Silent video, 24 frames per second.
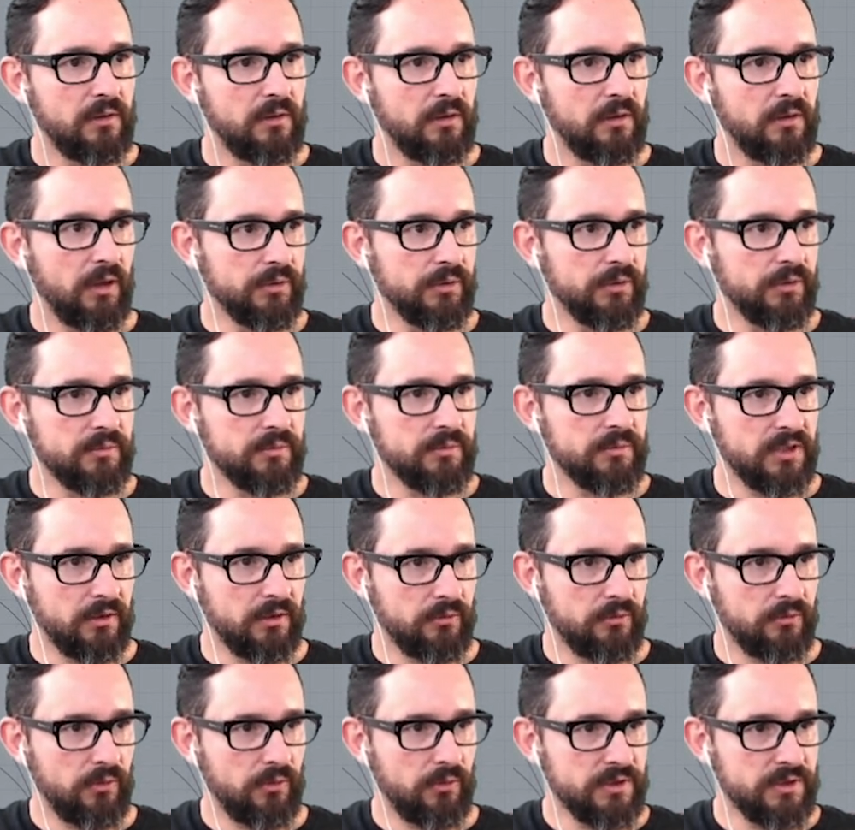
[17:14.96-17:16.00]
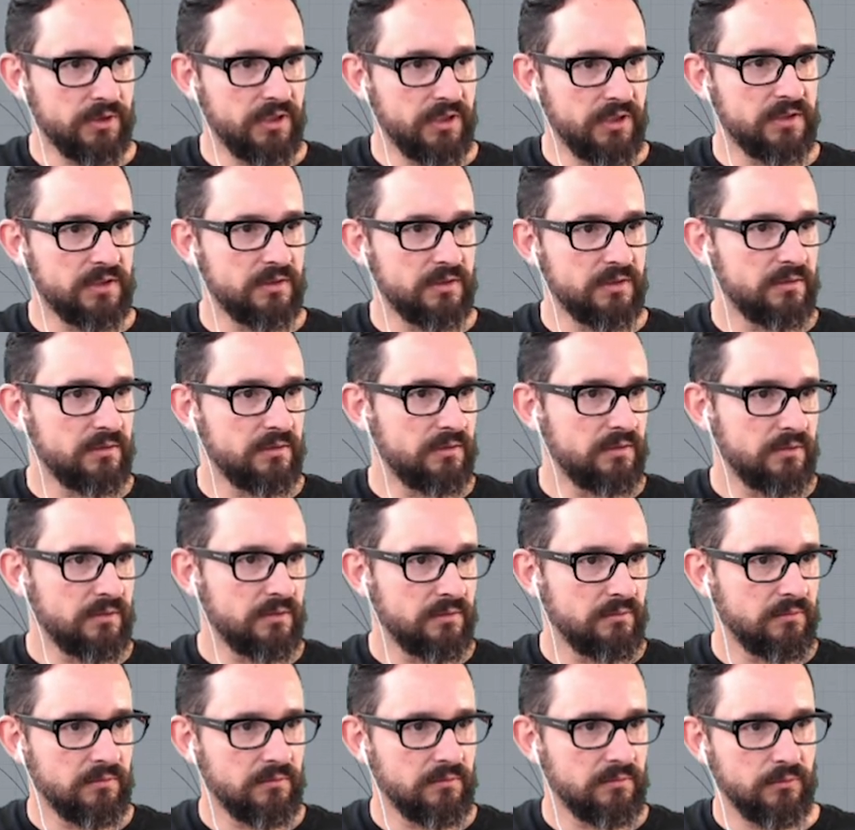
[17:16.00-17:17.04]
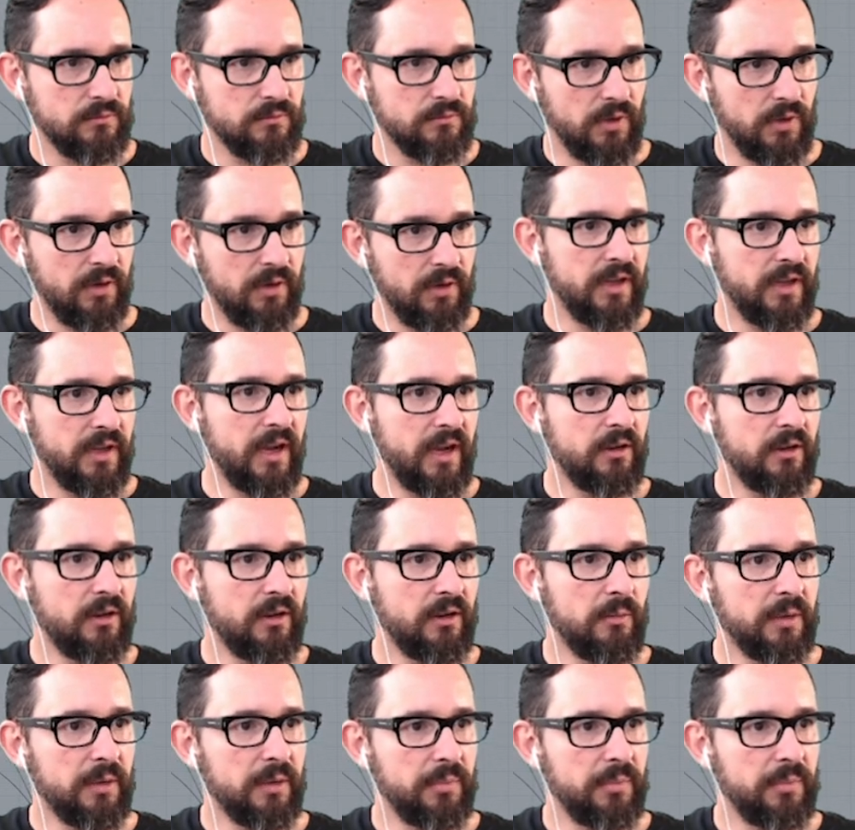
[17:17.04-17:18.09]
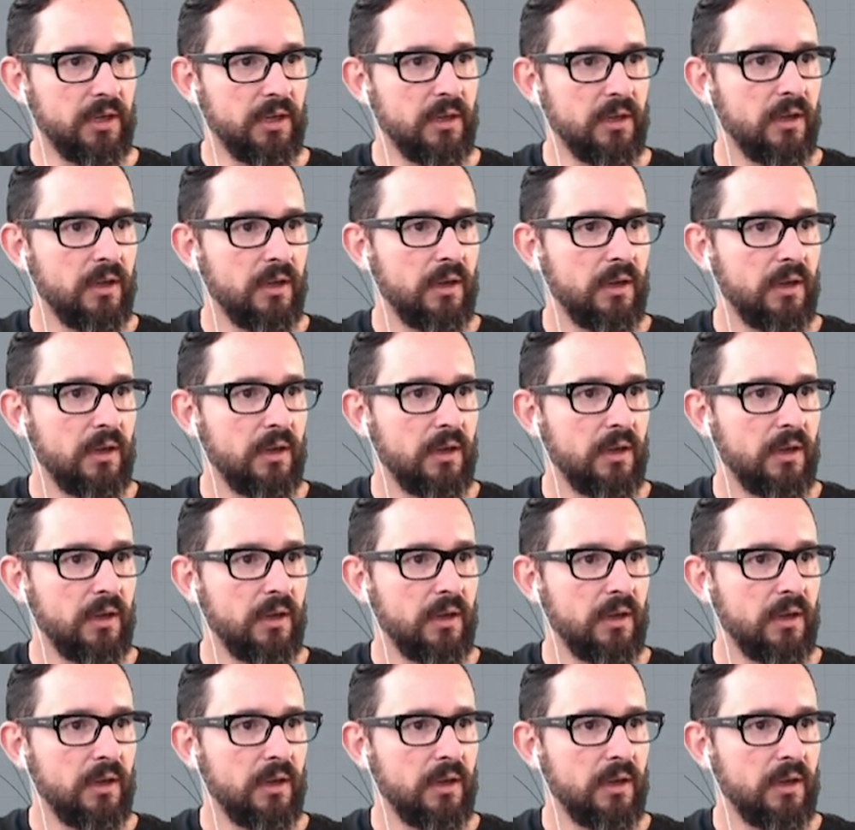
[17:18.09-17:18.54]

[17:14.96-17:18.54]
towards this, whatever angle might be,